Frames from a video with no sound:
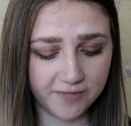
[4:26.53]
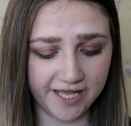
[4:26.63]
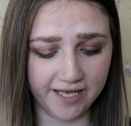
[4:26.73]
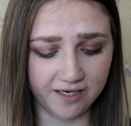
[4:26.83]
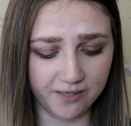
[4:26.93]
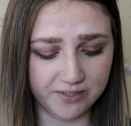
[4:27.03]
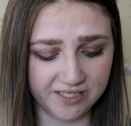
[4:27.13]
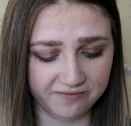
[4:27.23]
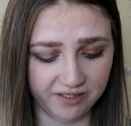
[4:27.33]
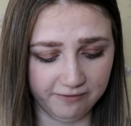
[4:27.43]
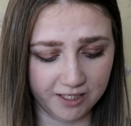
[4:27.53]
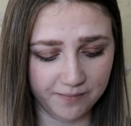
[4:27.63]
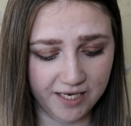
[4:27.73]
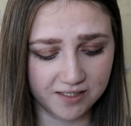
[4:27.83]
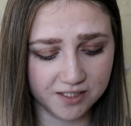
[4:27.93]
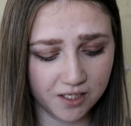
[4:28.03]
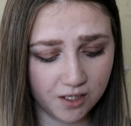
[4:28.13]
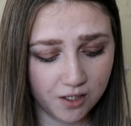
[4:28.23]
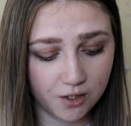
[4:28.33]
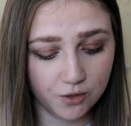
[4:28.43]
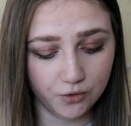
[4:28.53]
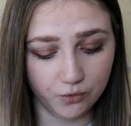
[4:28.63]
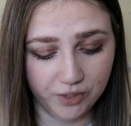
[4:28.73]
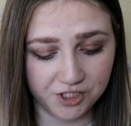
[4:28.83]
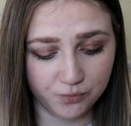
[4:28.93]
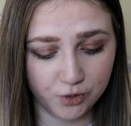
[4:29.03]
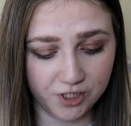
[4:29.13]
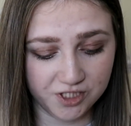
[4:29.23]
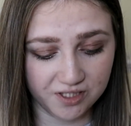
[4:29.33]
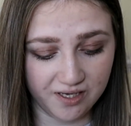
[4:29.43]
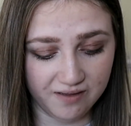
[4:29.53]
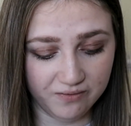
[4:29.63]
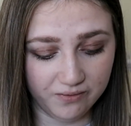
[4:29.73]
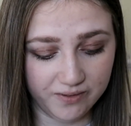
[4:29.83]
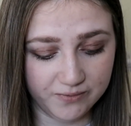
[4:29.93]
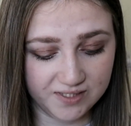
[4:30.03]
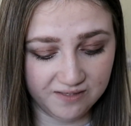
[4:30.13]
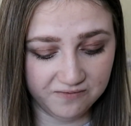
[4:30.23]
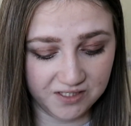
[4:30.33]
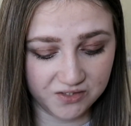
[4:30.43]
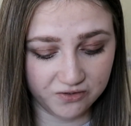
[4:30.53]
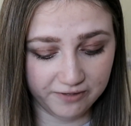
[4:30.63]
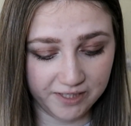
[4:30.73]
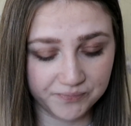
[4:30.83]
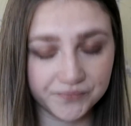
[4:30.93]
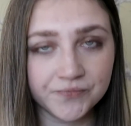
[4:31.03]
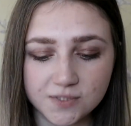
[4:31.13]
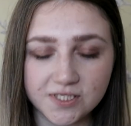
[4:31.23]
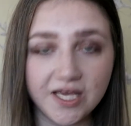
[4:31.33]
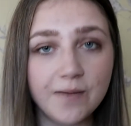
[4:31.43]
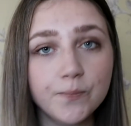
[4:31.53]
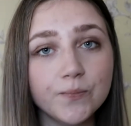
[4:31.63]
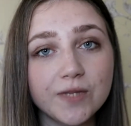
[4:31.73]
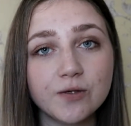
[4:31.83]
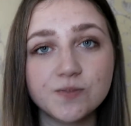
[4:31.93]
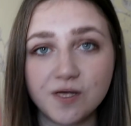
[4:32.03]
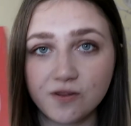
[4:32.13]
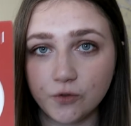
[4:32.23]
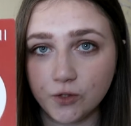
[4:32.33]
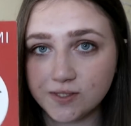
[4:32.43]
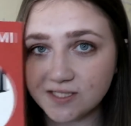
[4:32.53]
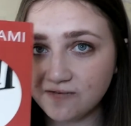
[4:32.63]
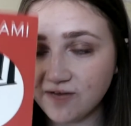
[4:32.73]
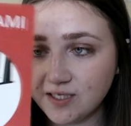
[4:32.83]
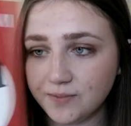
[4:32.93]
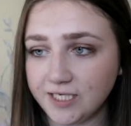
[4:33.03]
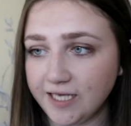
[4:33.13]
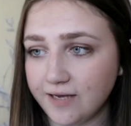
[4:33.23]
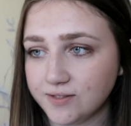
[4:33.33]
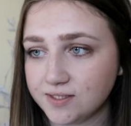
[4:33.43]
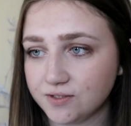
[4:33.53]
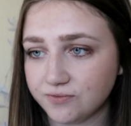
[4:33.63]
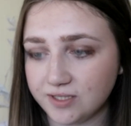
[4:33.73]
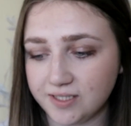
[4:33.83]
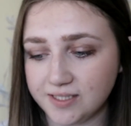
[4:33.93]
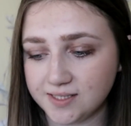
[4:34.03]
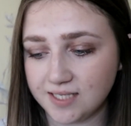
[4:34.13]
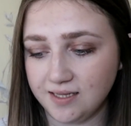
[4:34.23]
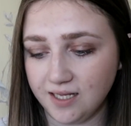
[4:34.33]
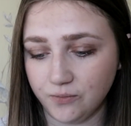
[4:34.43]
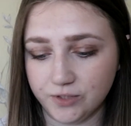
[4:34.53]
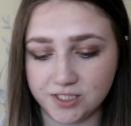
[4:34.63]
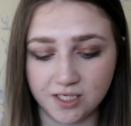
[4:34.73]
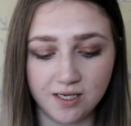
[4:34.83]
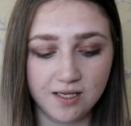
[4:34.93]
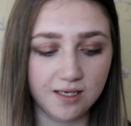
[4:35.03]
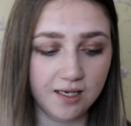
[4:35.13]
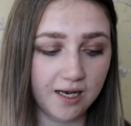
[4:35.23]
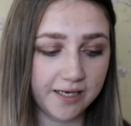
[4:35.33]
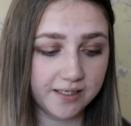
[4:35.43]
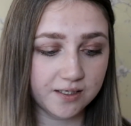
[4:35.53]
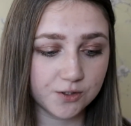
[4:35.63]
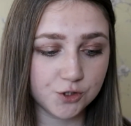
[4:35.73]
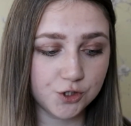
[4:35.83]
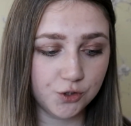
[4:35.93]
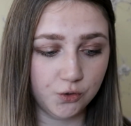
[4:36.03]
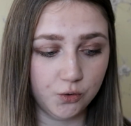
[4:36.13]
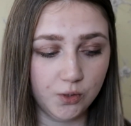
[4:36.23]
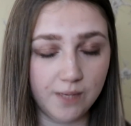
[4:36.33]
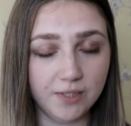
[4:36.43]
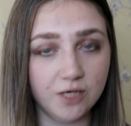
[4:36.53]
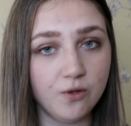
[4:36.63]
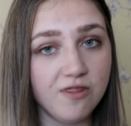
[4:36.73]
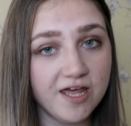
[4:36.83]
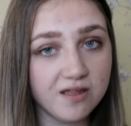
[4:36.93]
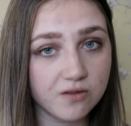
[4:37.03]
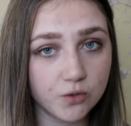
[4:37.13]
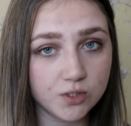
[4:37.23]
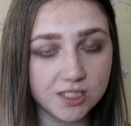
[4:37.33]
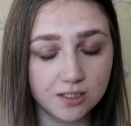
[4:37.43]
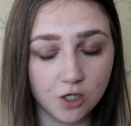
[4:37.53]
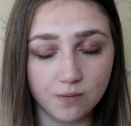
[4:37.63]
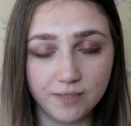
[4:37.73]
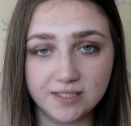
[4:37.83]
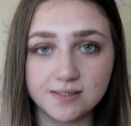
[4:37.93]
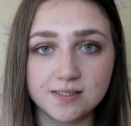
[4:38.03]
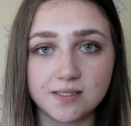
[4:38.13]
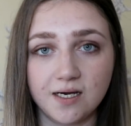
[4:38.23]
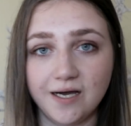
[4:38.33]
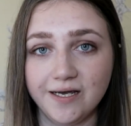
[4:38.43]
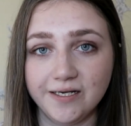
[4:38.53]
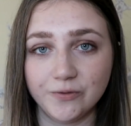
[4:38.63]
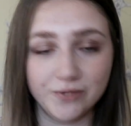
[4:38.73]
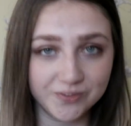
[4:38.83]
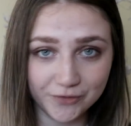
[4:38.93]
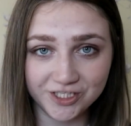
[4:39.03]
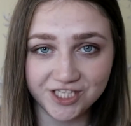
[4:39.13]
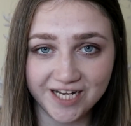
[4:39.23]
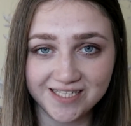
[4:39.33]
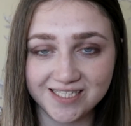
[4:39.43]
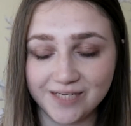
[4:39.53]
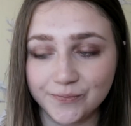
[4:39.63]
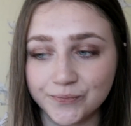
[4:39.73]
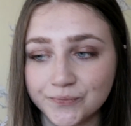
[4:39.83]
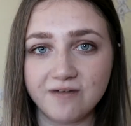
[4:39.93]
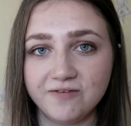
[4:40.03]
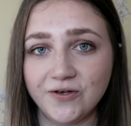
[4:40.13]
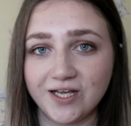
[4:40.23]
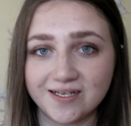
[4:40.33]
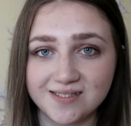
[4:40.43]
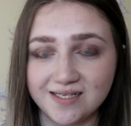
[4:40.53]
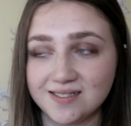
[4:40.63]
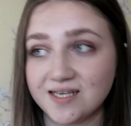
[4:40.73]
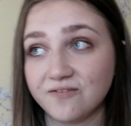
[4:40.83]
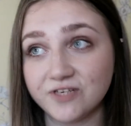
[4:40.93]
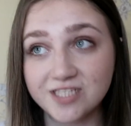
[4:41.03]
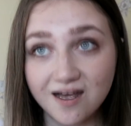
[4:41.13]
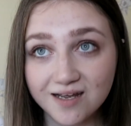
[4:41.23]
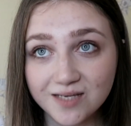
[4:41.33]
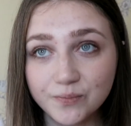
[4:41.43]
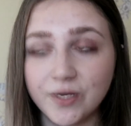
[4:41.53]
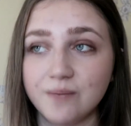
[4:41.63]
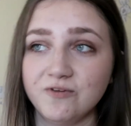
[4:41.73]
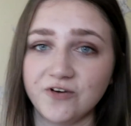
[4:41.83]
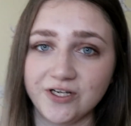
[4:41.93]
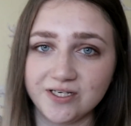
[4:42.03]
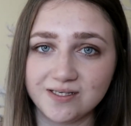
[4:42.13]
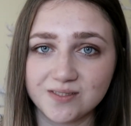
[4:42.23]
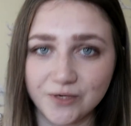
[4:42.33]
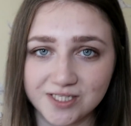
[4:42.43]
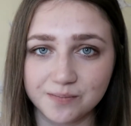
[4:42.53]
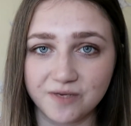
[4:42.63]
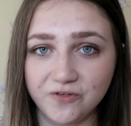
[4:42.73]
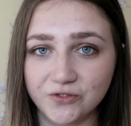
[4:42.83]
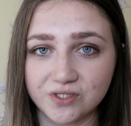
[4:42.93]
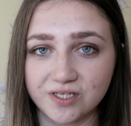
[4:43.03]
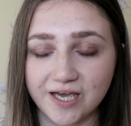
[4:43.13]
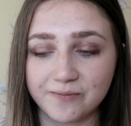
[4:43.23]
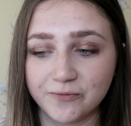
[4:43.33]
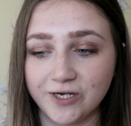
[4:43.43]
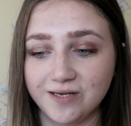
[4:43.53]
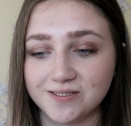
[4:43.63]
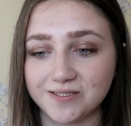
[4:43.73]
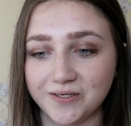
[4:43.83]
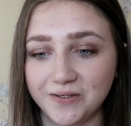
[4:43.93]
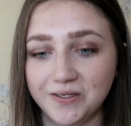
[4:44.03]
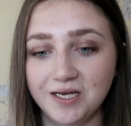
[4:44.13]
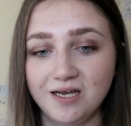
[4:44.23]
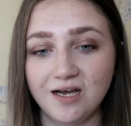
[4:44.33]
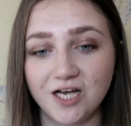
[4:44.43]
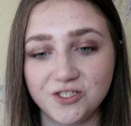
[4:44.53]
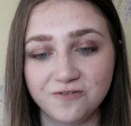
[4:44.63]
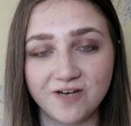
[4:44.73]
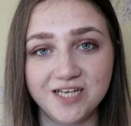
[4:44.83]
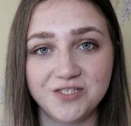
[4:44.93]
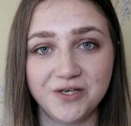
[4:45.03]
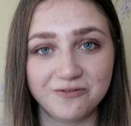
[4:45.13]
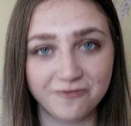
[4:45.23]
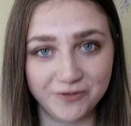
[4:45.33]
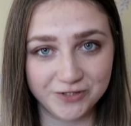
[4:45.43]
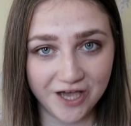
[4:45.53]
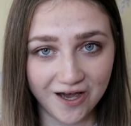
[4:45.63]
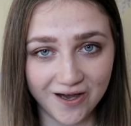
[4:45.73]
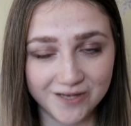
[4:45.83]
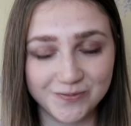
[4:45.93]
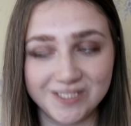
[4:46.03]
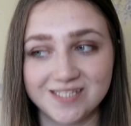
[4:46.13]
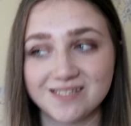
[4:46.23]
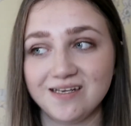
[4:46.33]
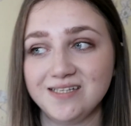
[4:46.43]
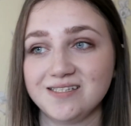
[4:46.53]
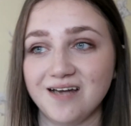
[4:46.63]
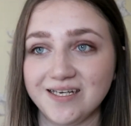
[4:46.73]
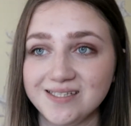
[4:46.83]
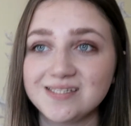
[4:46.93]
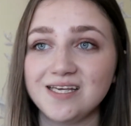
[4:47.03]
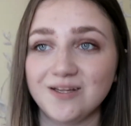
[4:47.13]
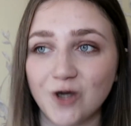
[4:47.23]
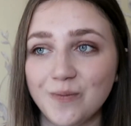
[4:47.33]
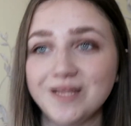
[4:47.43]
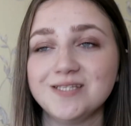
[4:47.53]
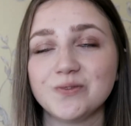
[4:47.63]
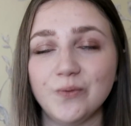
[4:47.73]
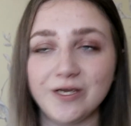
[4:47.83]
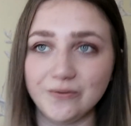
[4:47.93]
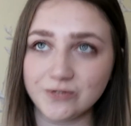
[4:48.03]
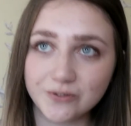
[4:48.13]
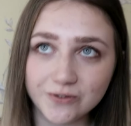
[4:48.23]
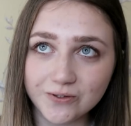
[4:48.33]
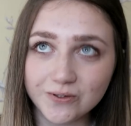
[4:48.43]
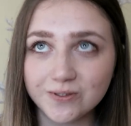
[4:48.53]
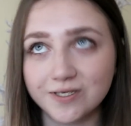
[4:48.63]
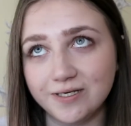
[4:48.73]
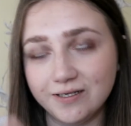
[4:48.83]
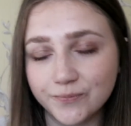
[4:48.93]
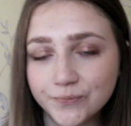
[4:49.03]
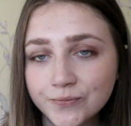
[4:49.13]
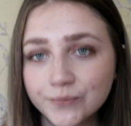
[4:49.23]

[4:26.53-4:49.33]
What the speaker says: then I would definitely recommend Norwegian Wood. I thought it was a lovely story. So yeah, that was my thoughts. If anybody else has read this and they would like to let me know what they thought in the comments, I always appreciate it. I feel like I say this every time, but I'm not very good at expressing my views on the camera, so I do find doing the reviews hard, but it's nice in the comments when we can all talk, and